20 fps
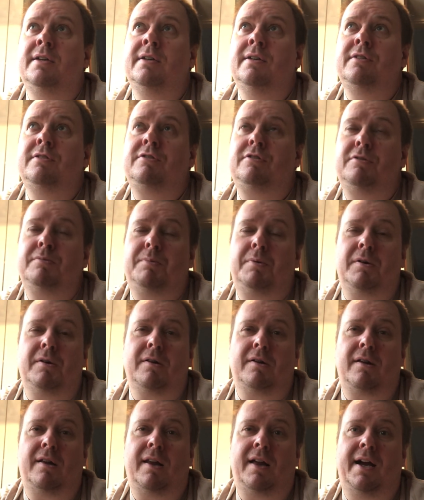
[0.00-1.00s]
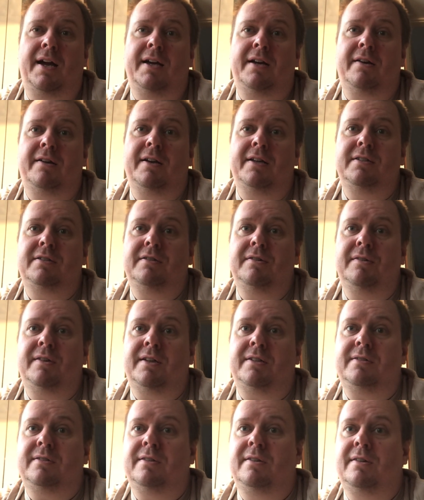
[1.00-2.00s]
Super Collider in
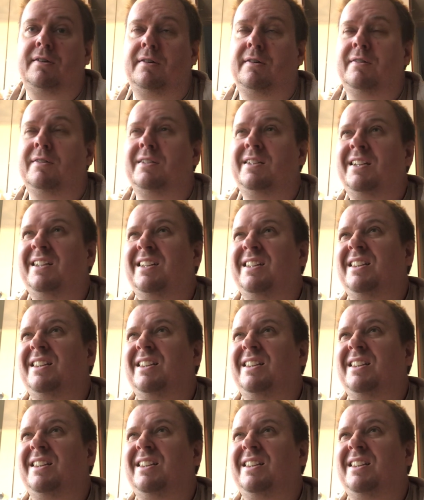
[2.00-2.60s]
2013,